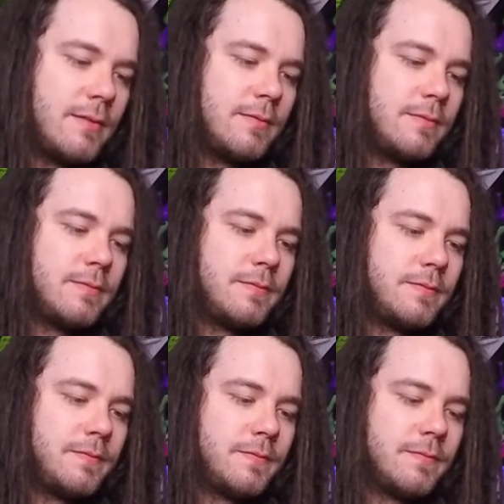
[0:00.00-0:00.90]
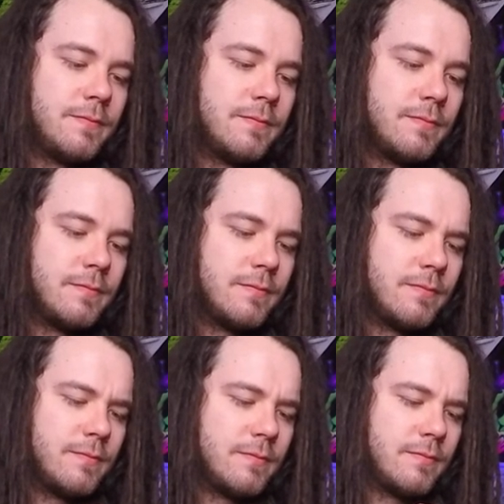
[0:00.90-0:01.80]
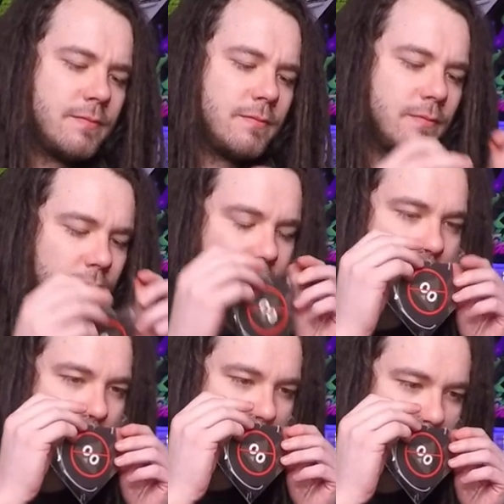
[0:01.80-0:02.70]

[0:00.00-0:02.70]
Nobody speaks.